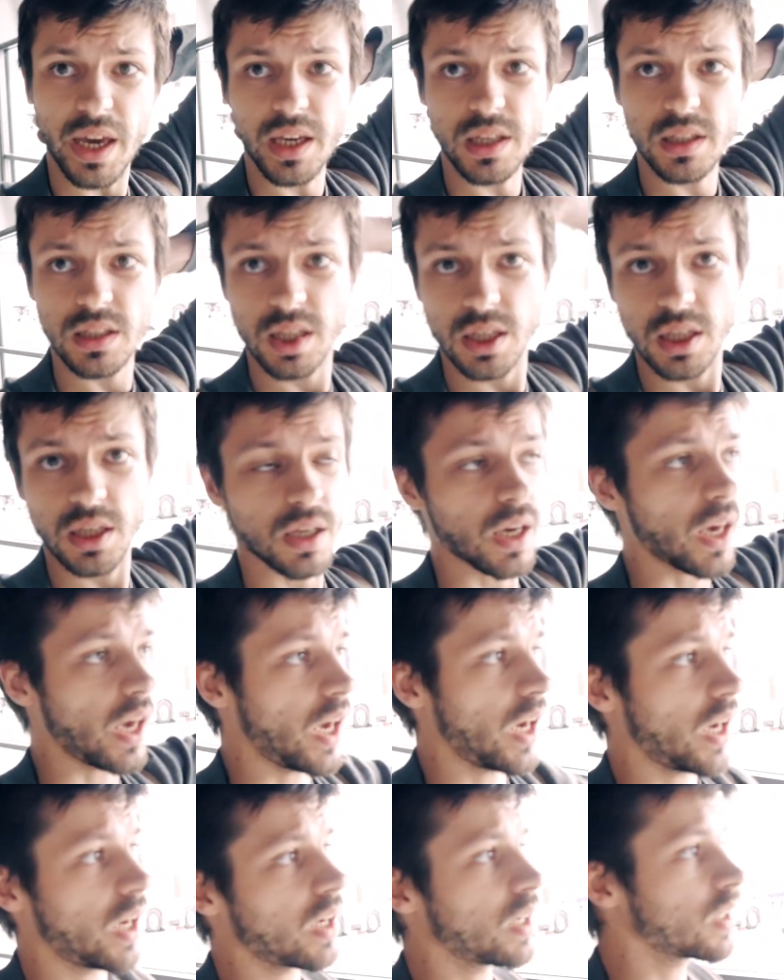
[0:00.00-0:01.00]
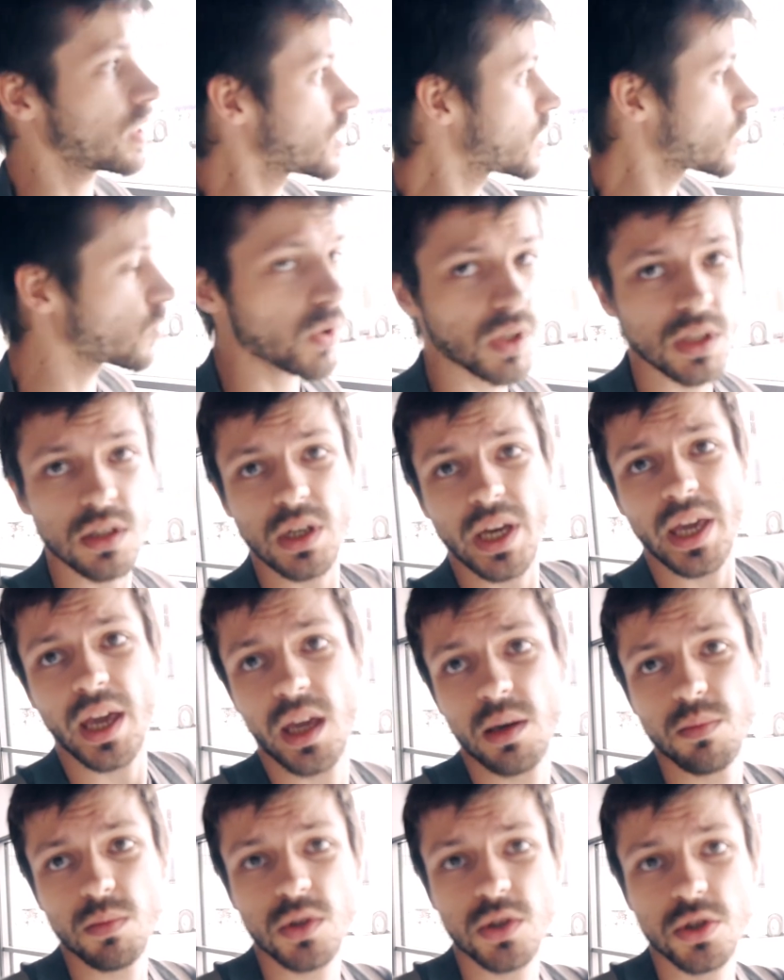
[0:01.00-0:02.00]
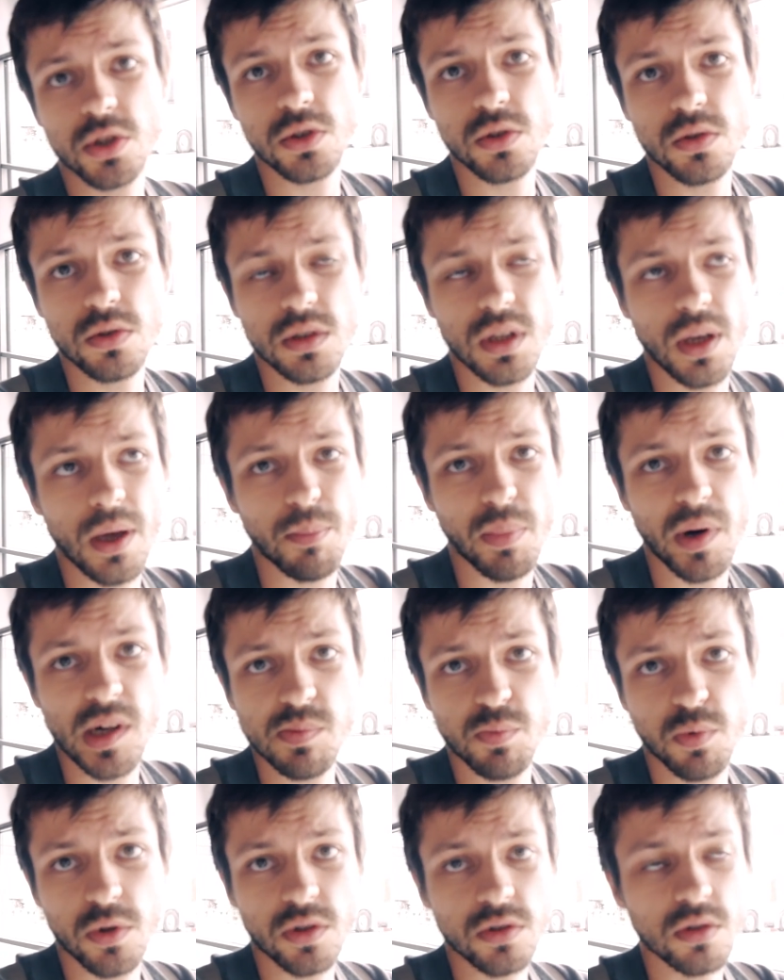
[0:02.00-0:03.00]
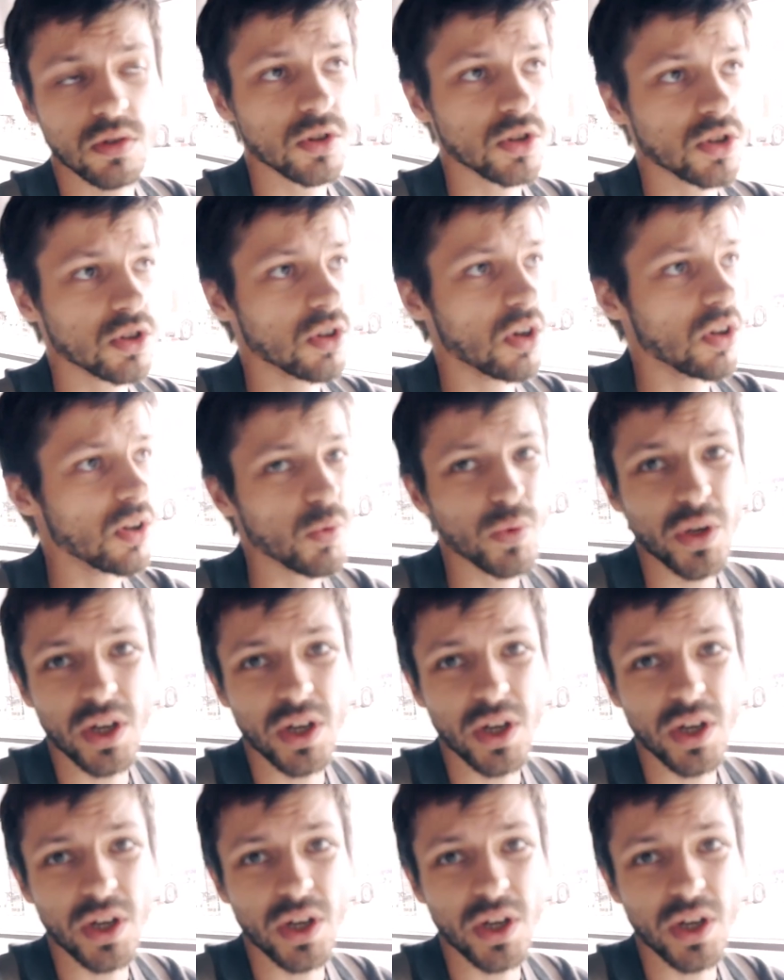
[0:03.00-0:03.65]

8 and we came through the passport control.